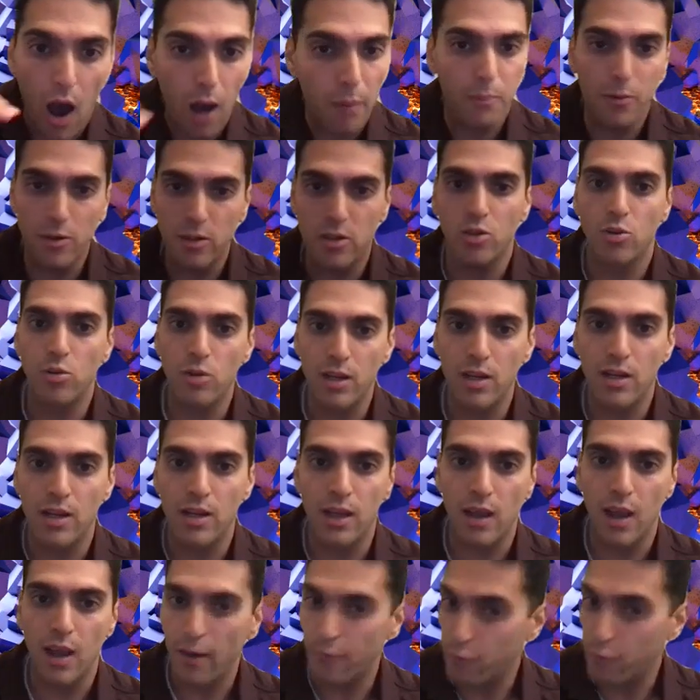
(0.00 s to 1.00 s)

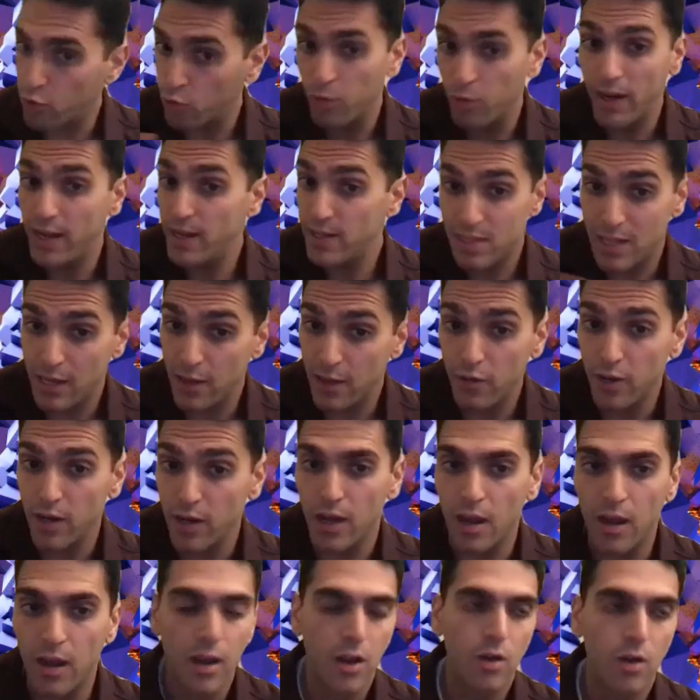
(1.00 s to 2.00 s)
opportunity of
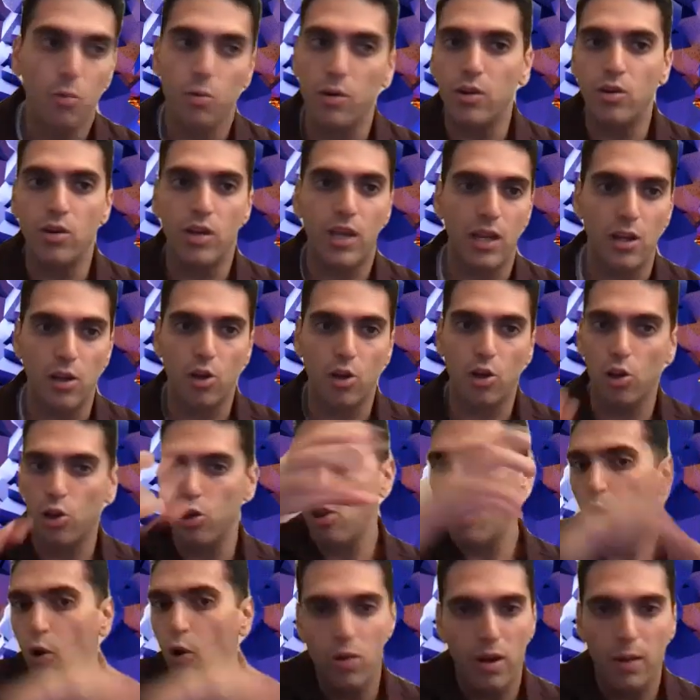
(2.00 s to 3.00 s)
creativity where you can
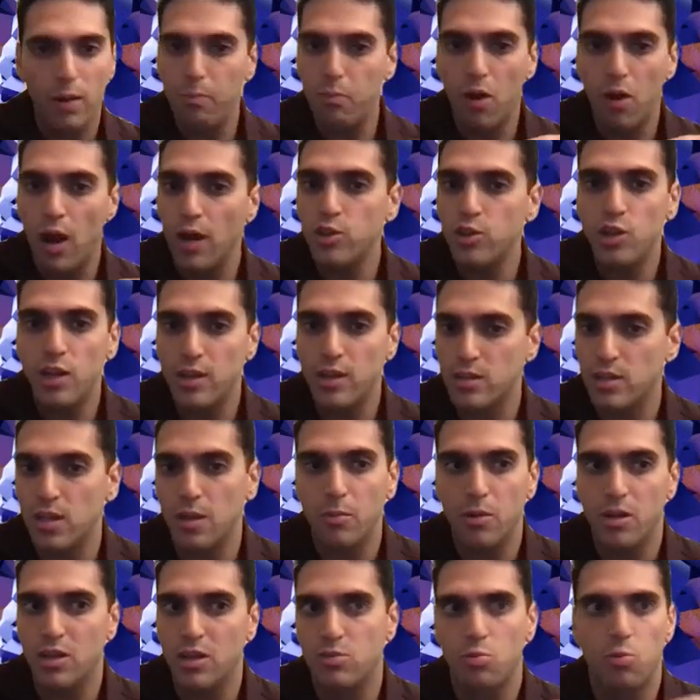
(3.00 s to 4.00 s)
clone a project
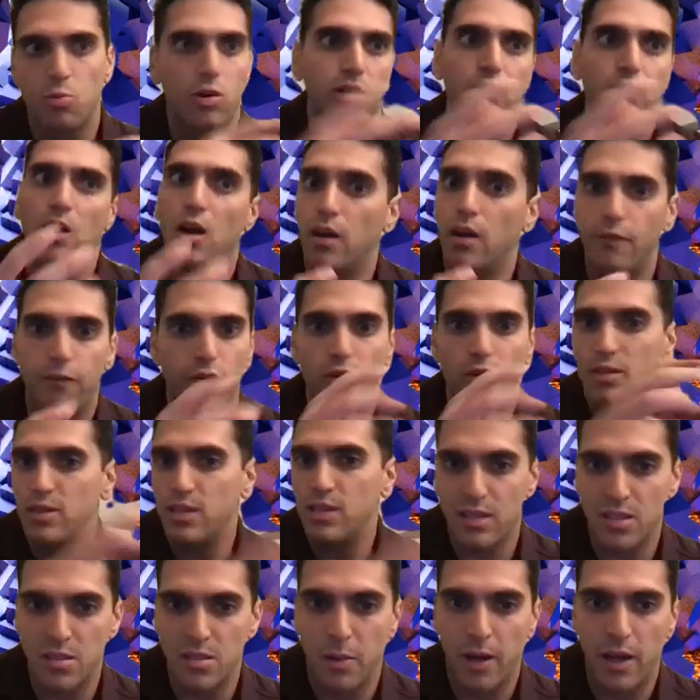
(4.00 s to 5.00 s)
someone has worked on for
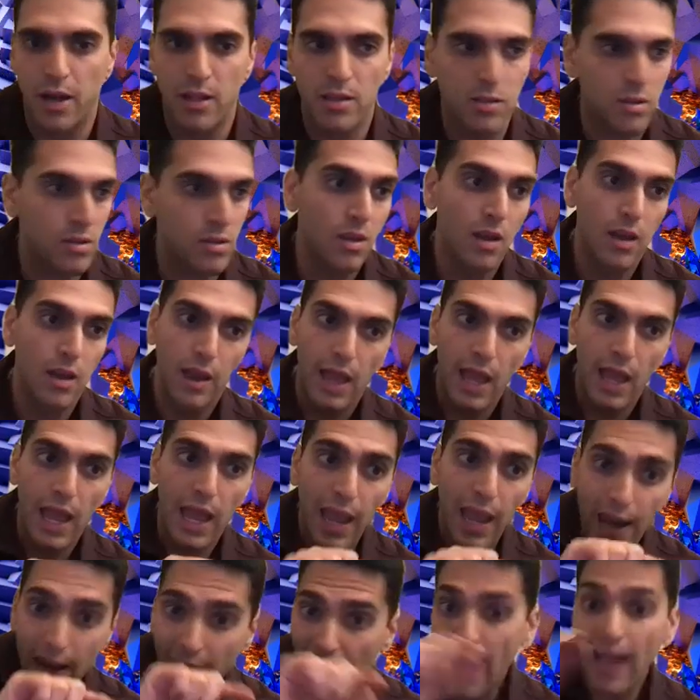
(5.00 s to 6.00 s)
6 months
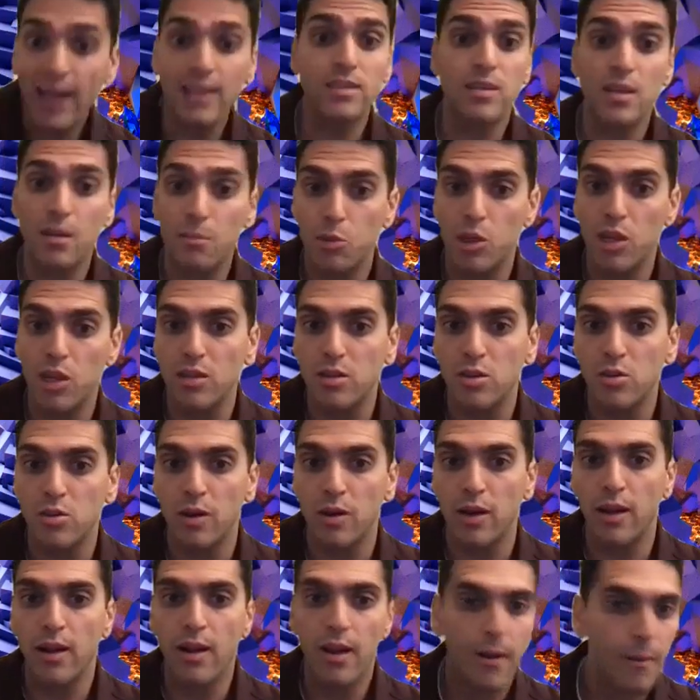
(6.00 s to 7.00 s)
and add something to
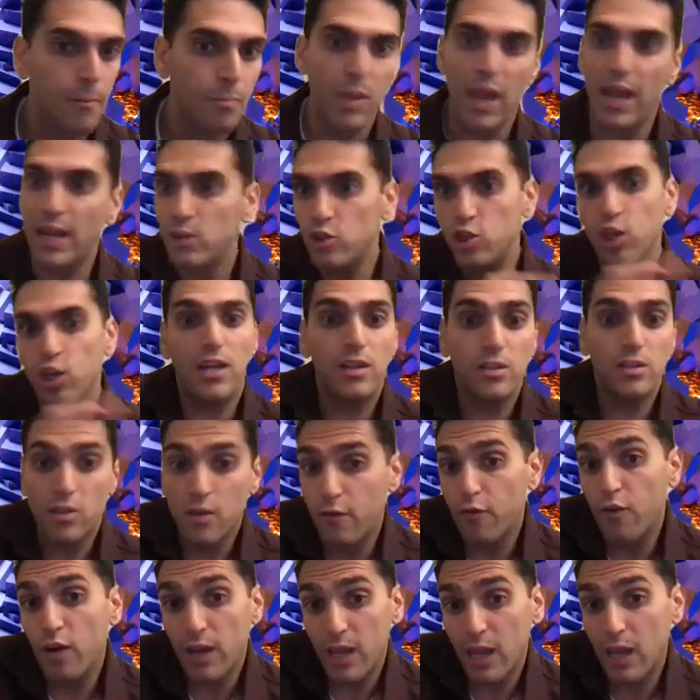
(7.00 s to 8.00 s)
it and change the
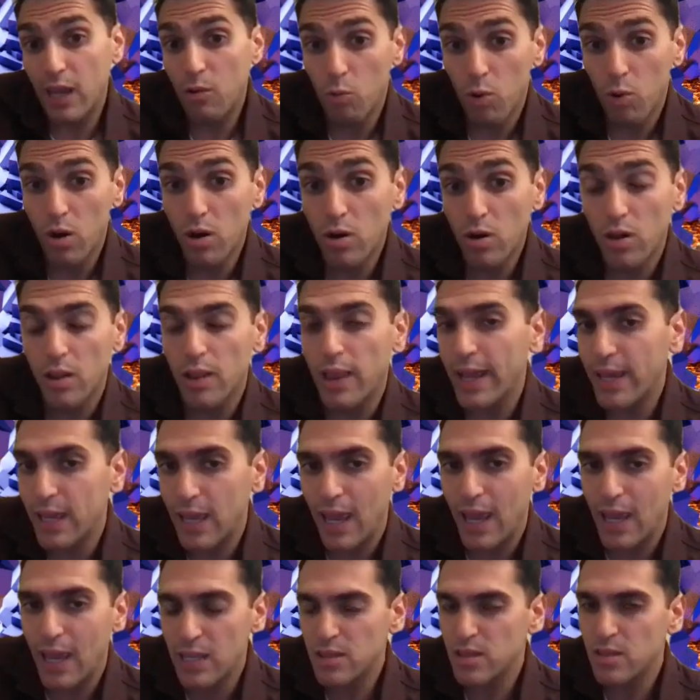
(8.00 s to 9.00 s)
fucking world.
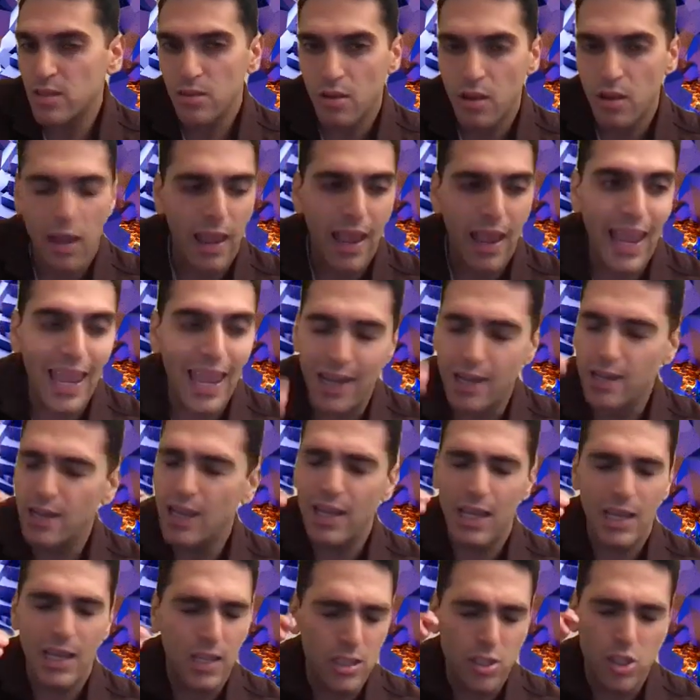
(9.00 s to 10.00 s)
Like it
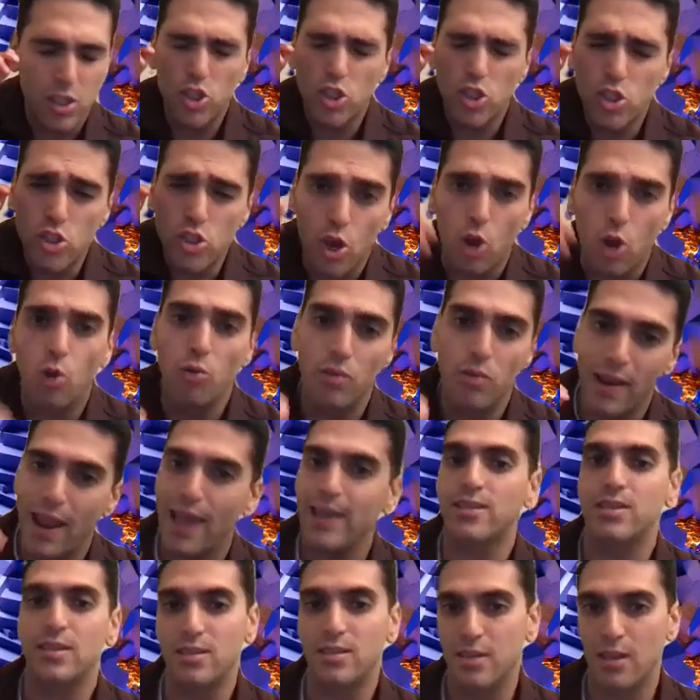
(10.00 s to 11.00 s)
is so
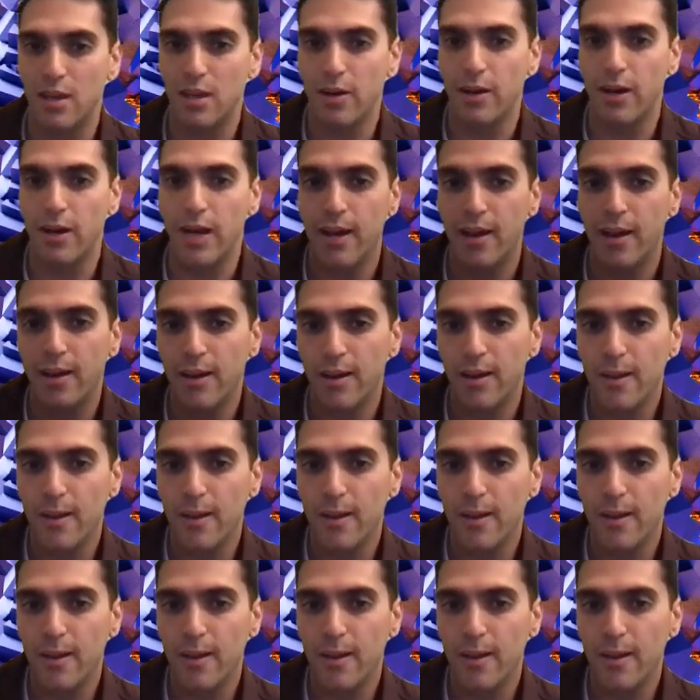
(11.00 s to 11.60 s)
necessary.